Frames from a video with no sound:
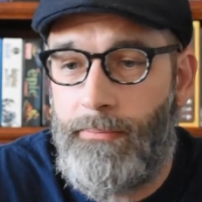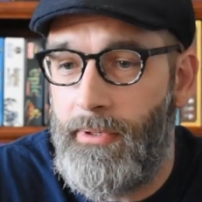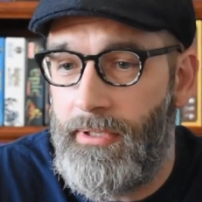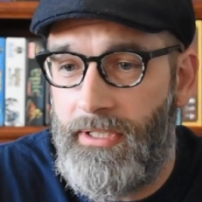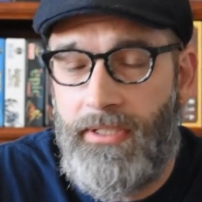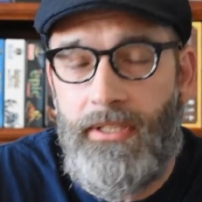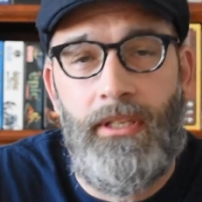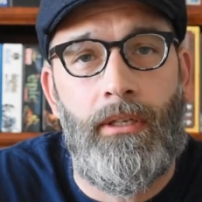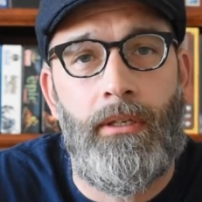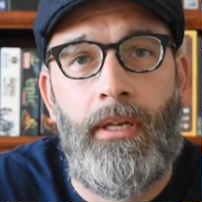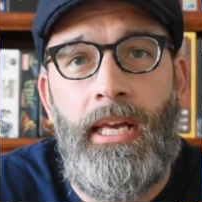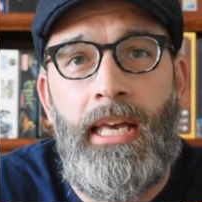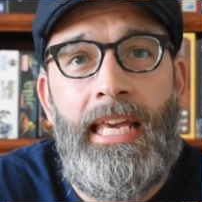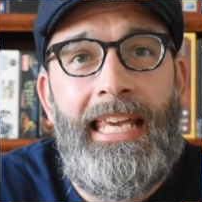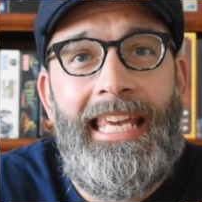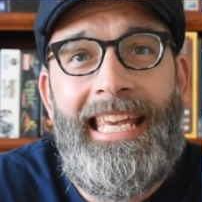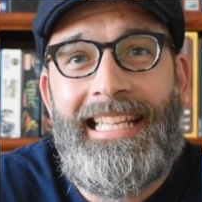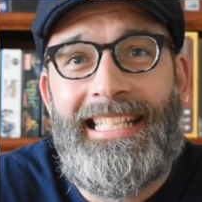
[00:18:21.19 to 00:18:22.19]
But still,
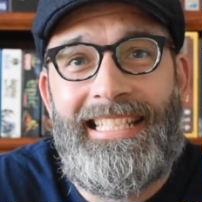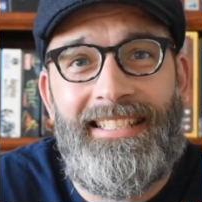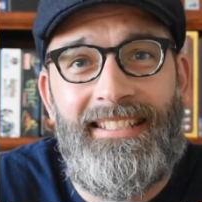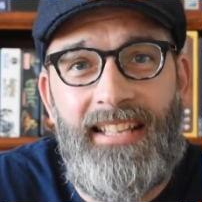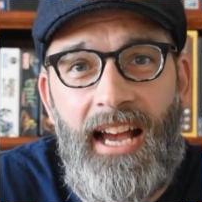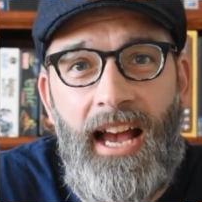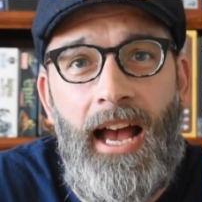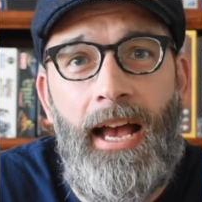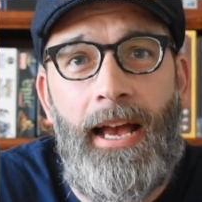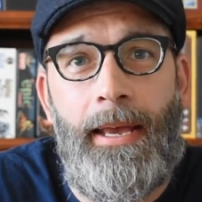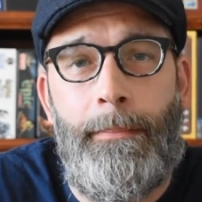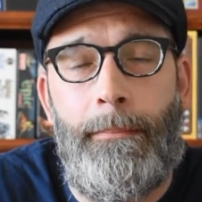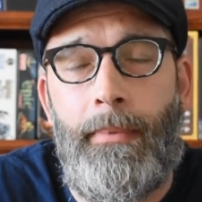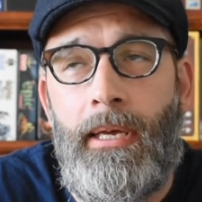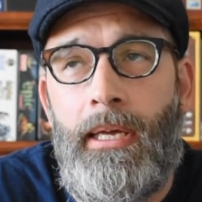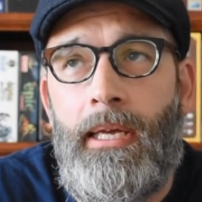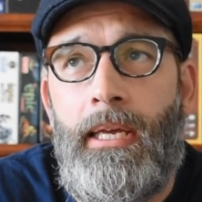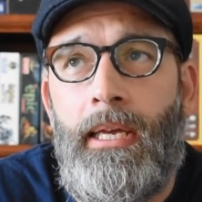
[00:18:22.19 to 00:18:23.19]
it's
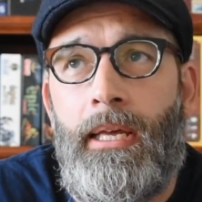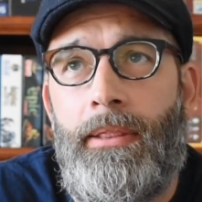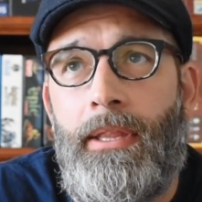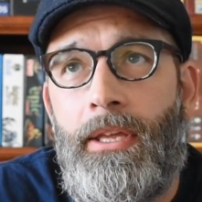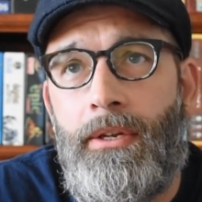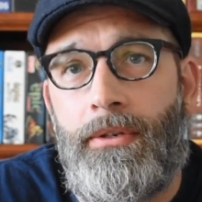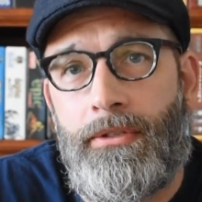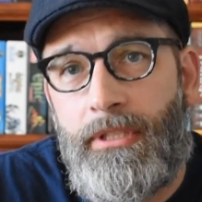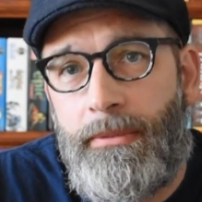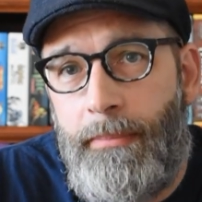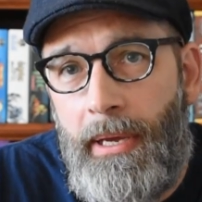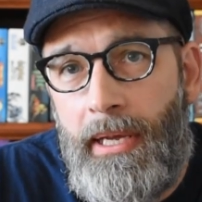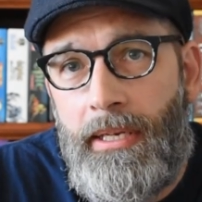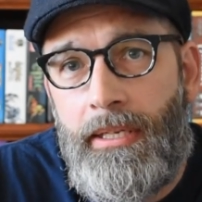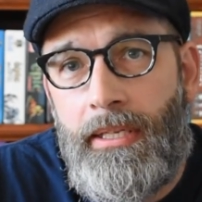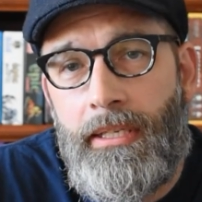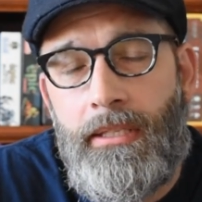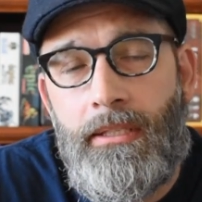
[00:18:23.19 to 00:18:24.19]
time that you're
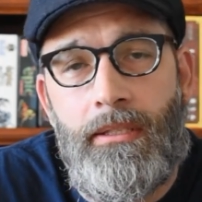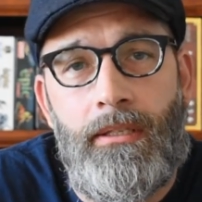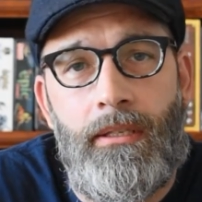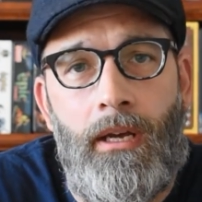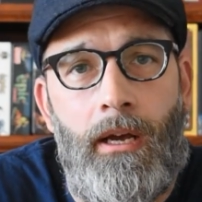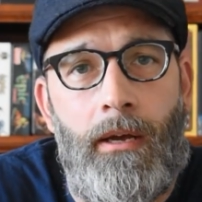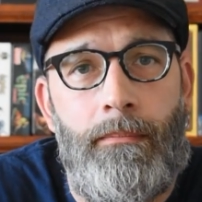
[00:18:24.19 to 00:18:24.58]
spending